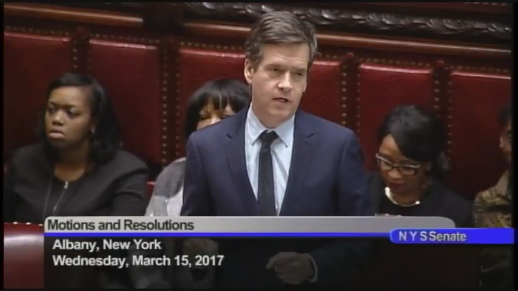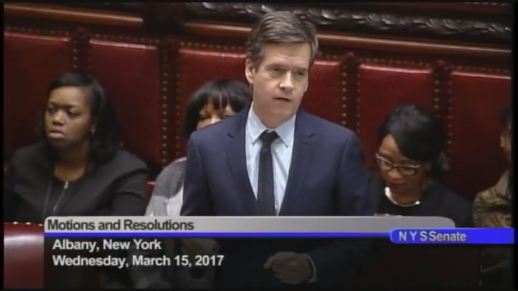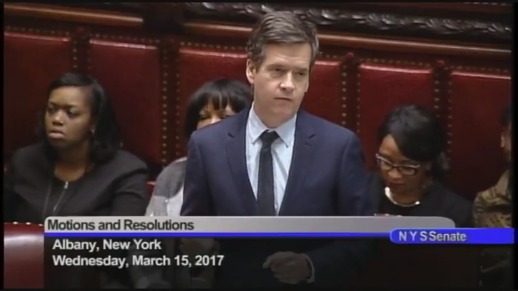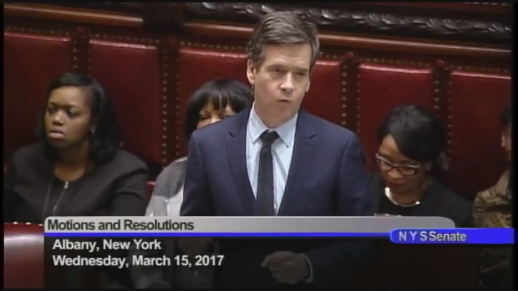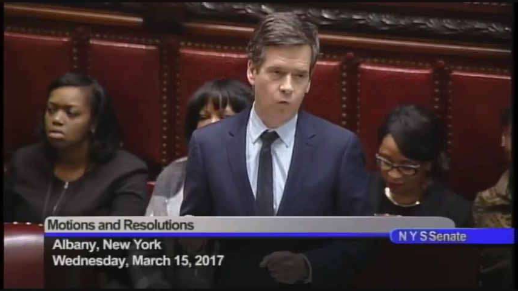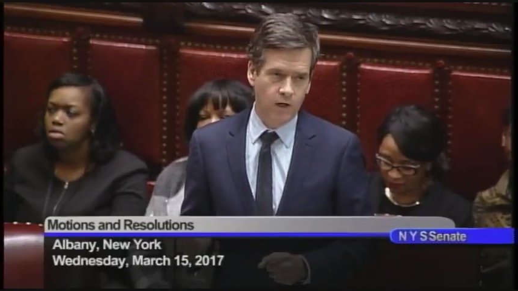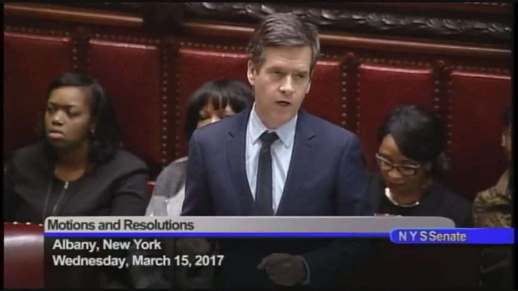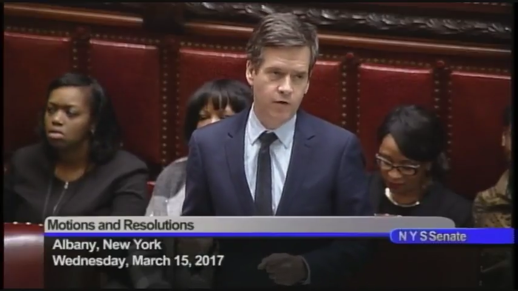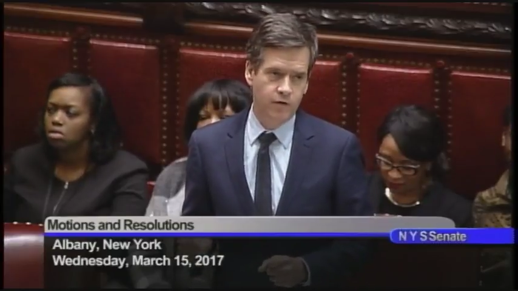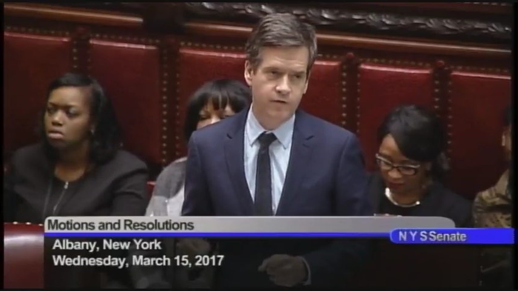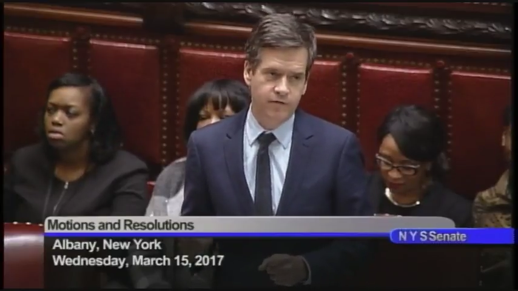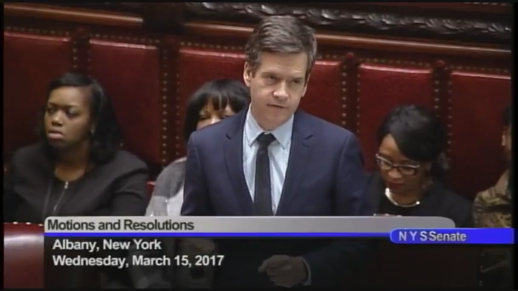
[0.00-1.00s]
Speaker 1: of the
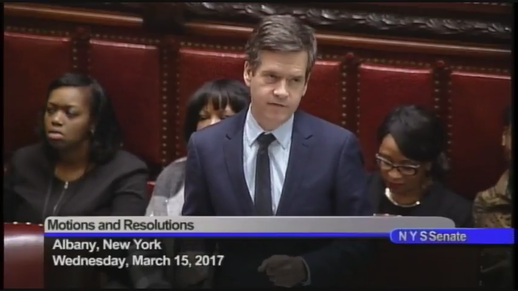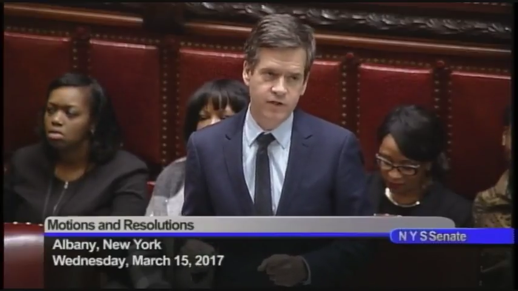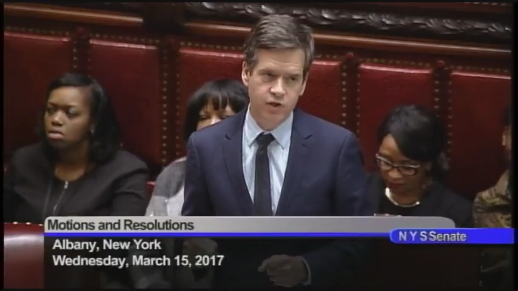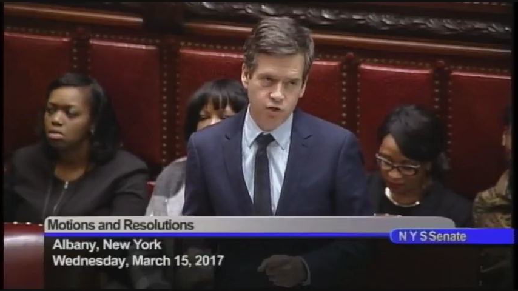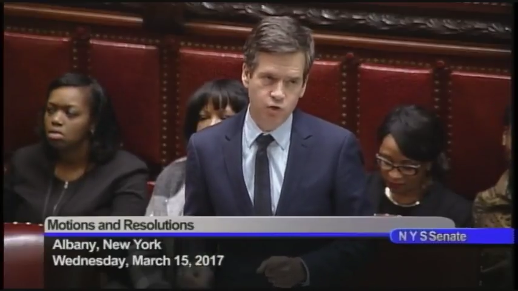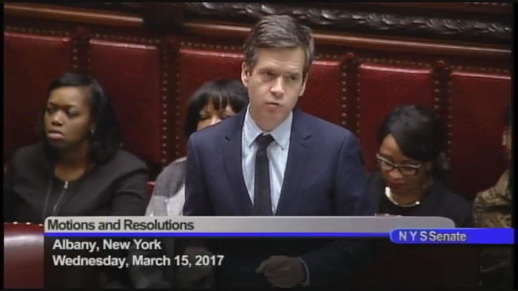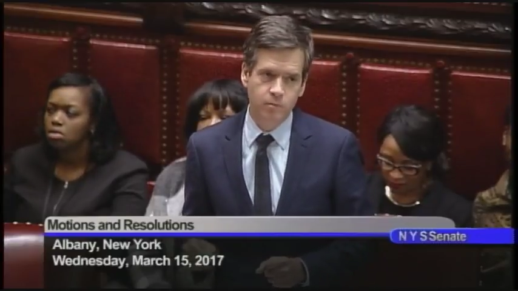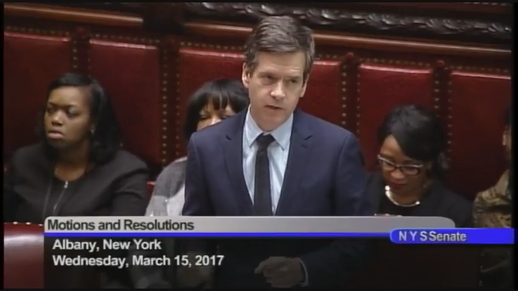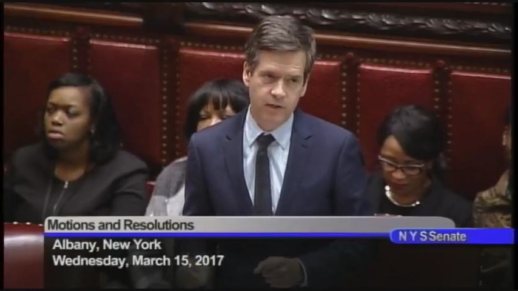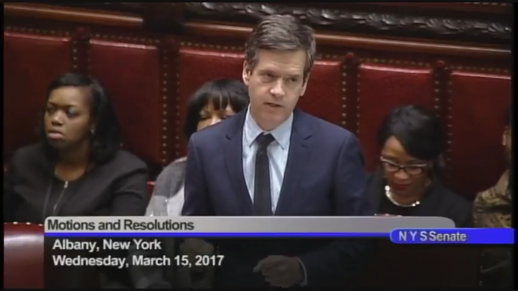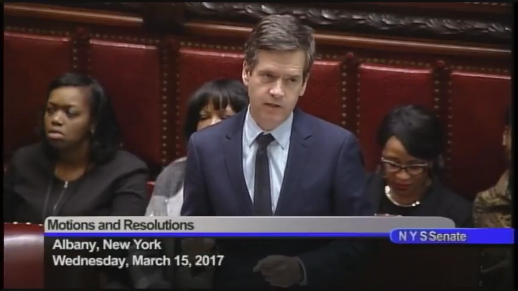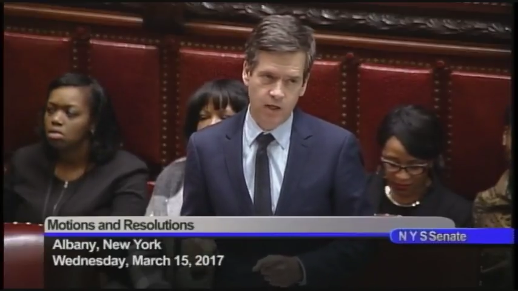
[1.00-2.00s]
$152
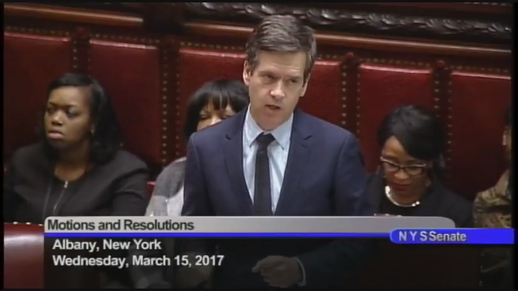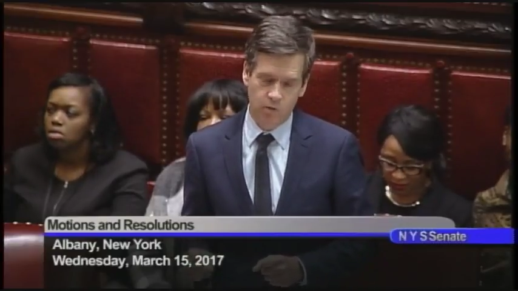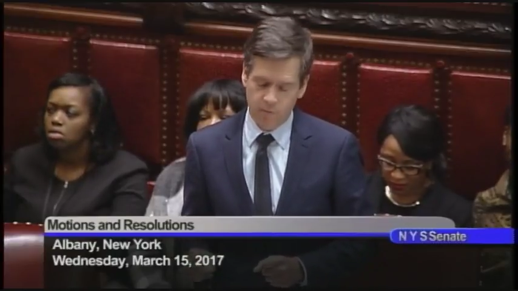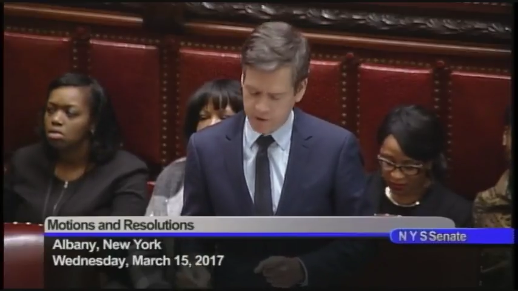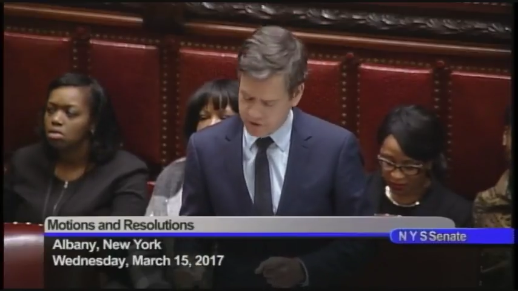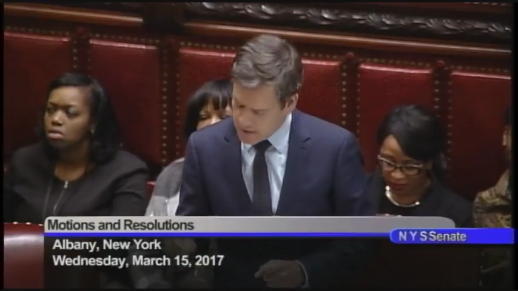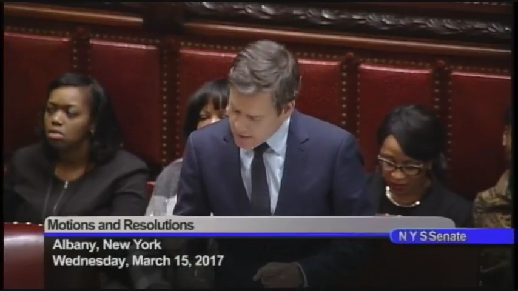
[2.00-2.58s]
billion budget.